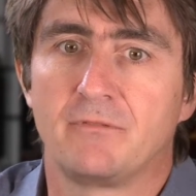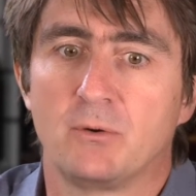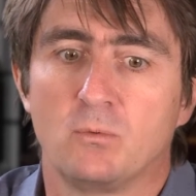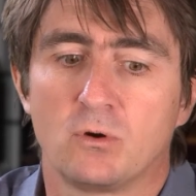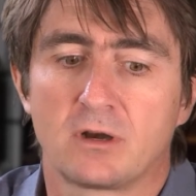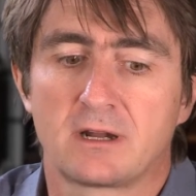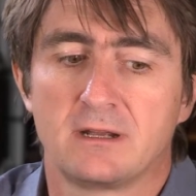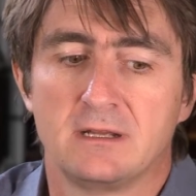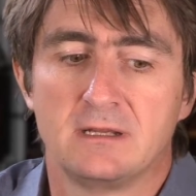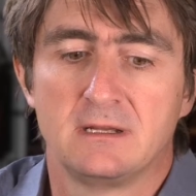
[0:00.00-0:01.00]
The work,
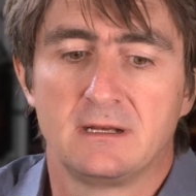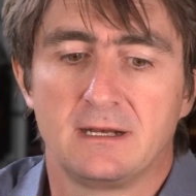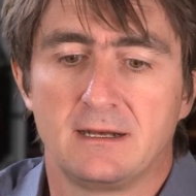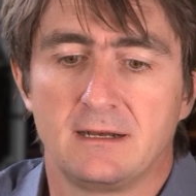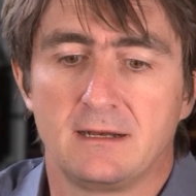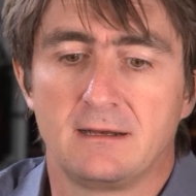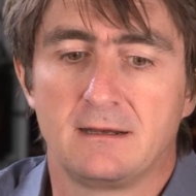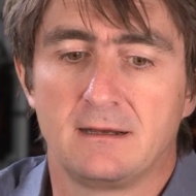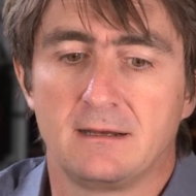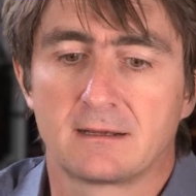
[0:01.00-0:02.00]

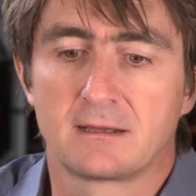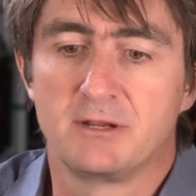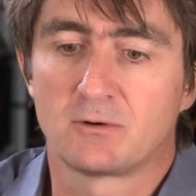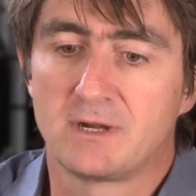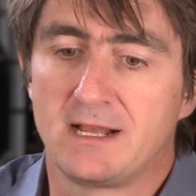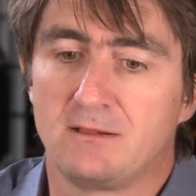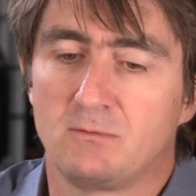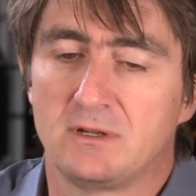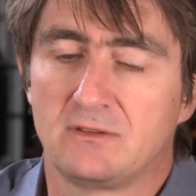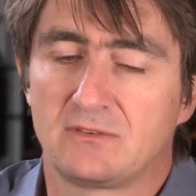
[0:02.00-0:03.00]
Camino
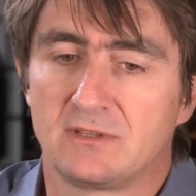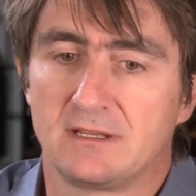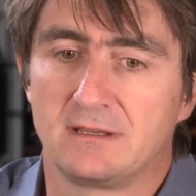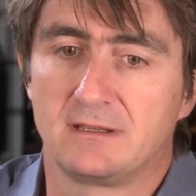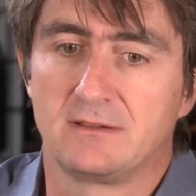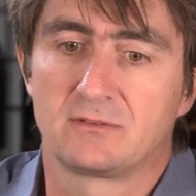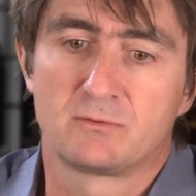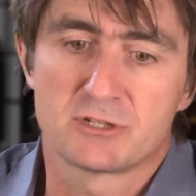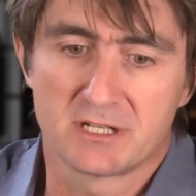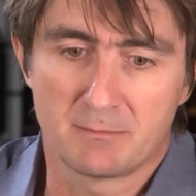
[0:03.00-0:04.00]
Real is
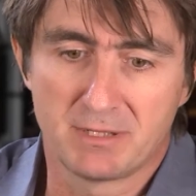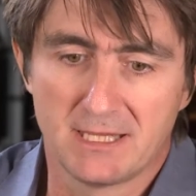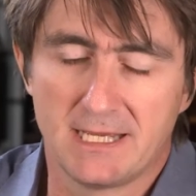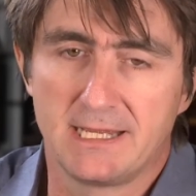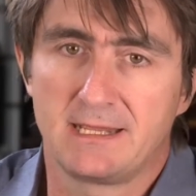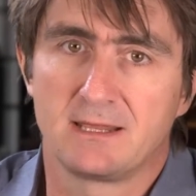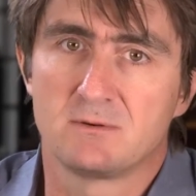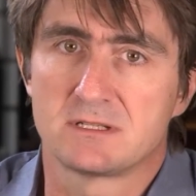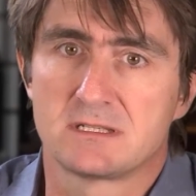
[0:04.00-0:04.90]
originally a play that was